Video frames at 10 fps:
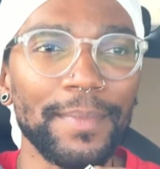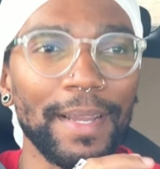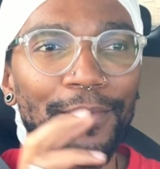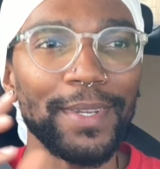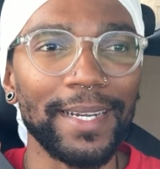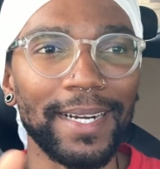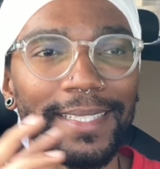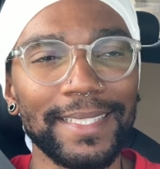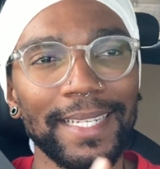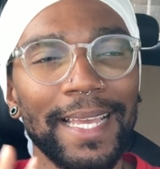in
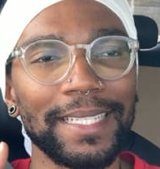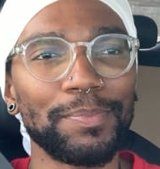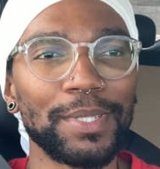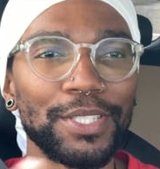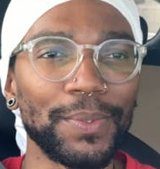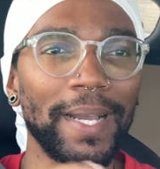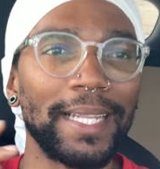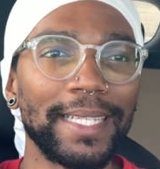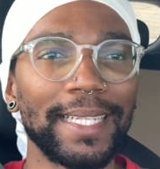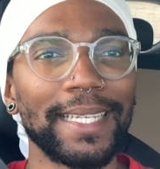regards to like
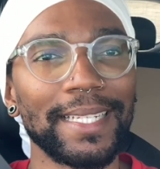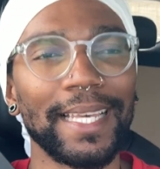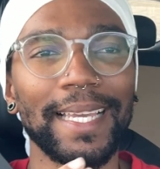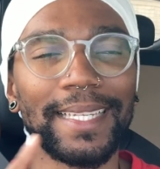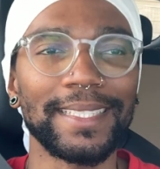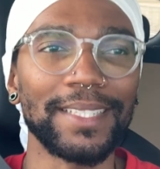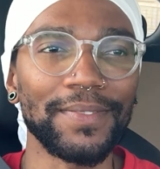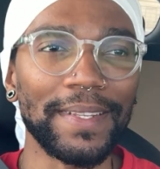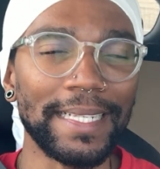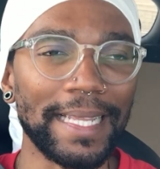spirituality and like
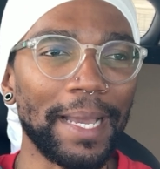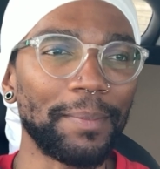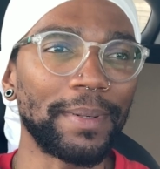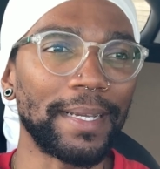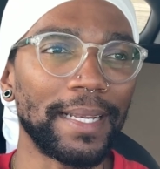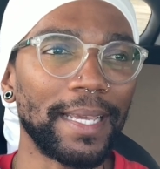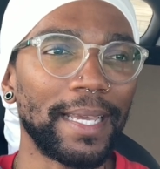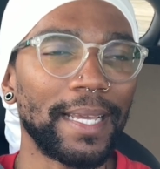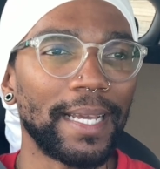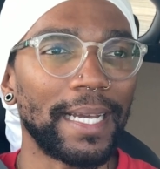stuff like that. But
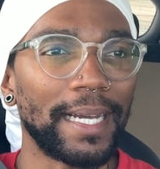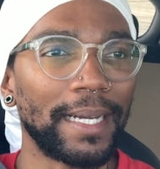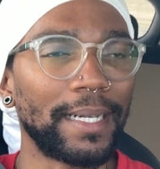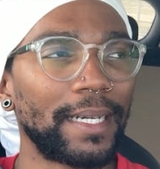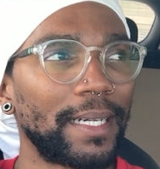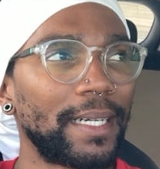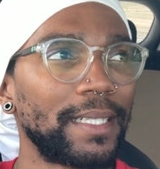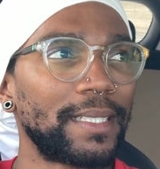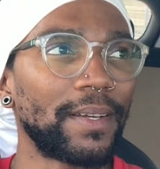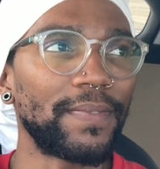
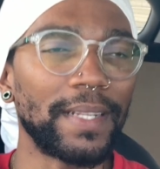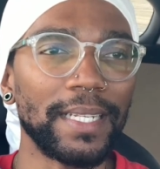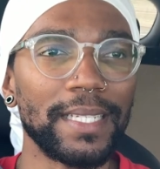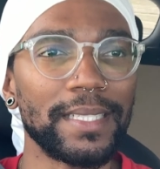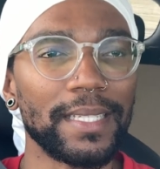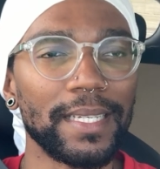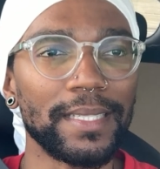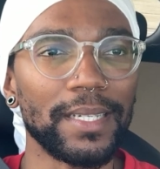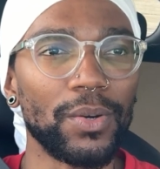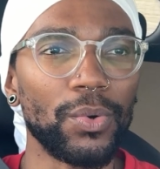definitely is
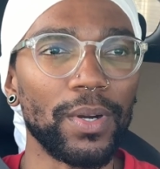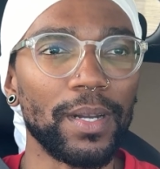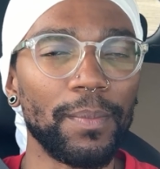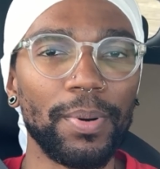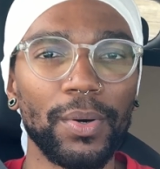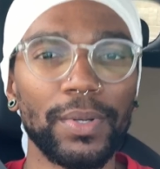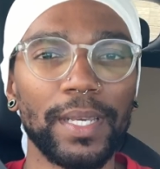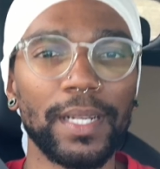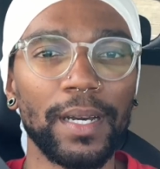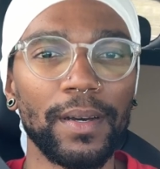a core
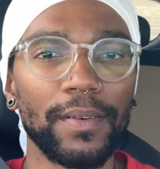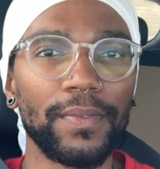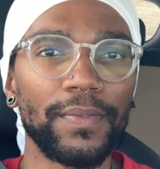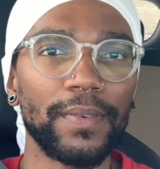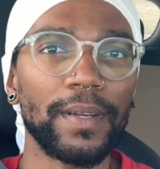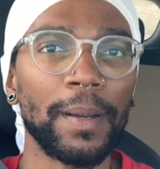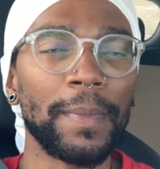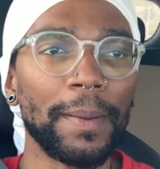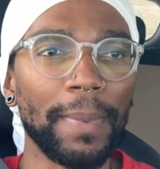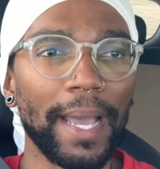component of
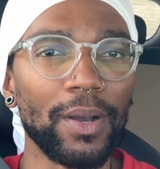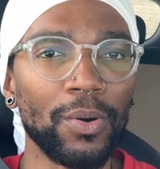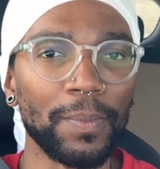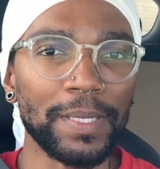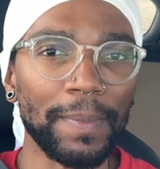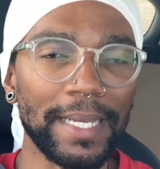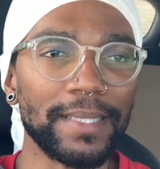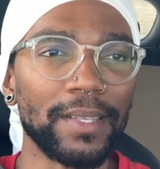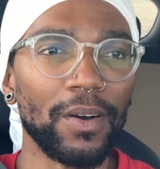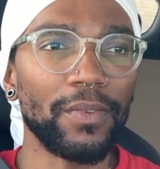coming back home to
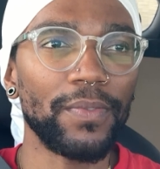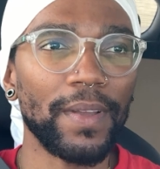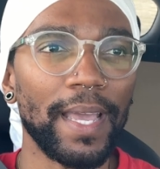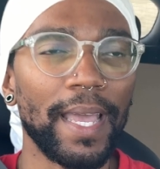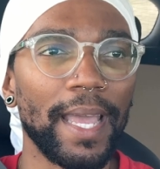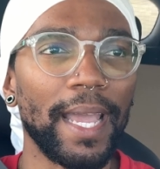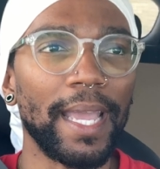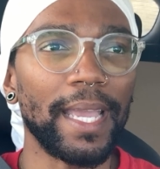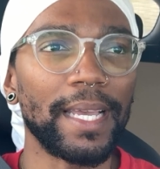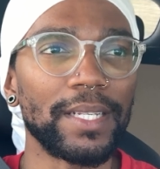myself
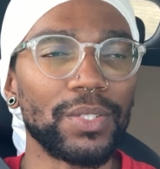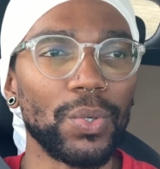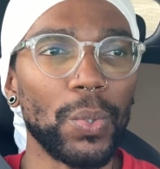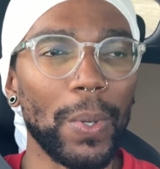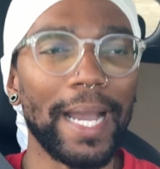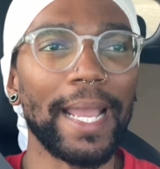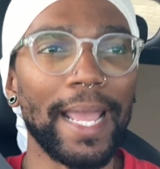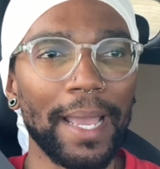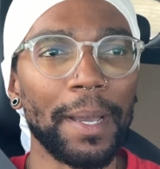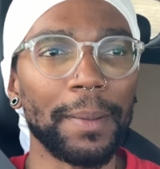and who I
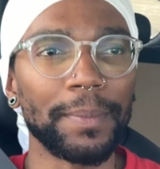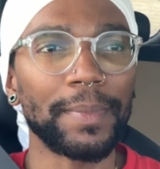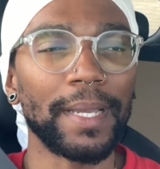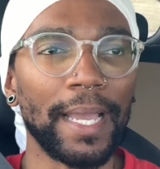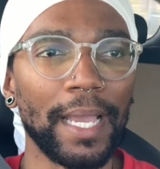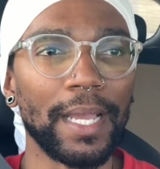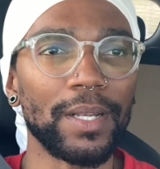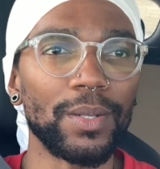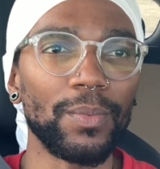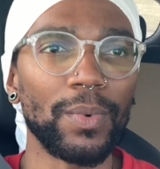am
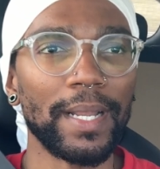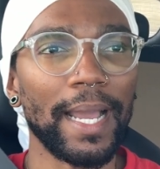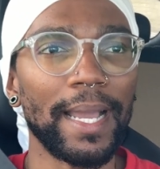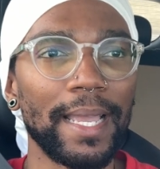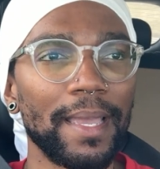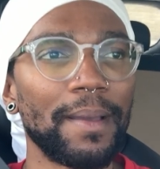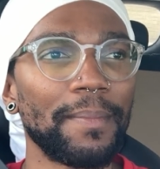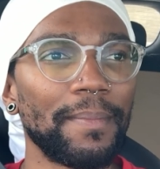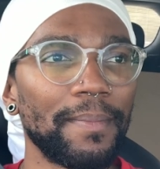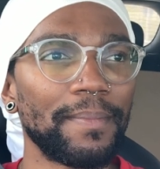and what I
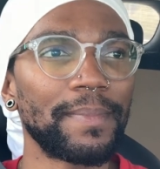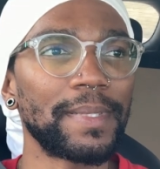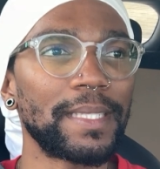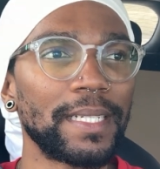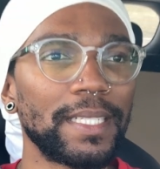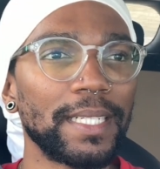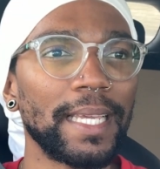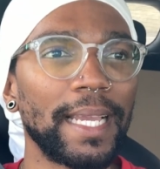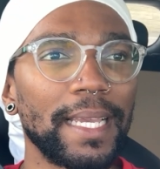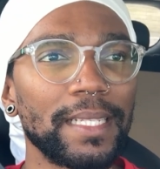am,
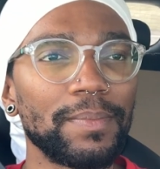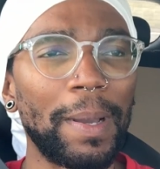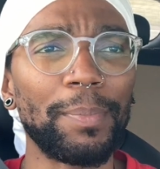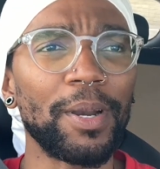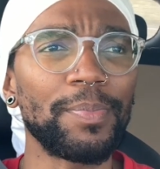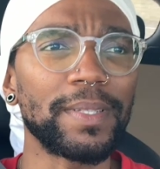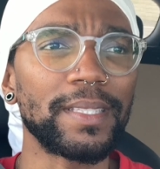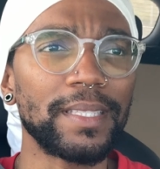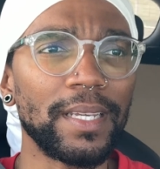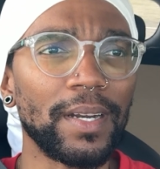essentially, I guess, my
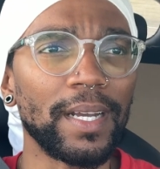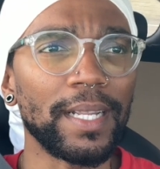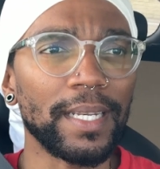purpose here